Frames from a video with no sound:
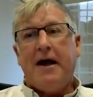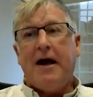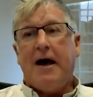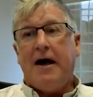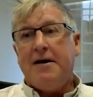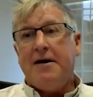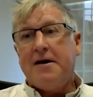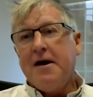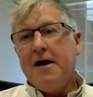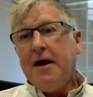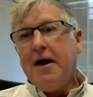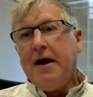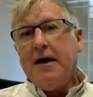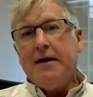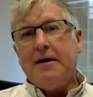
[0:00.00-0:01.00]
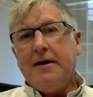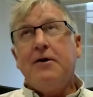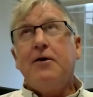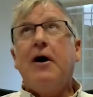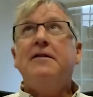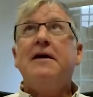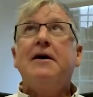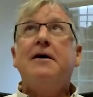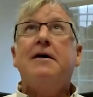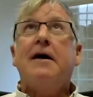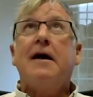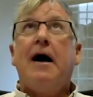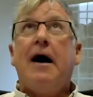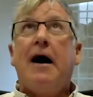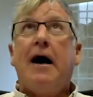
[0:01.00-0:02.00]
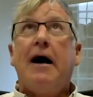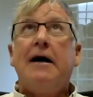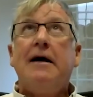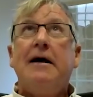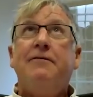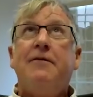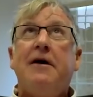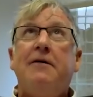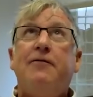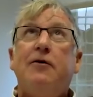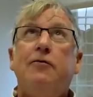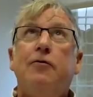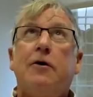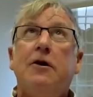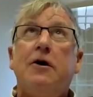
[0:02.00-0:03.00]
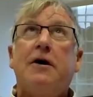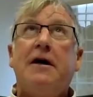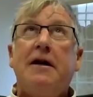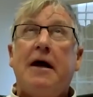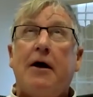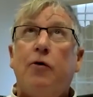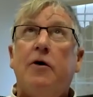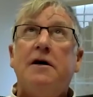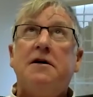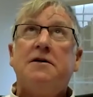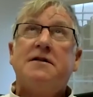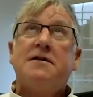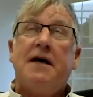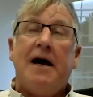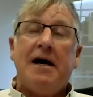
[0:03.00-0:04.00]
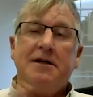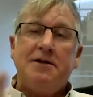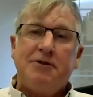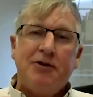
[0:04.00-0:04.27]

And you know, I think if you were looking at oil sands,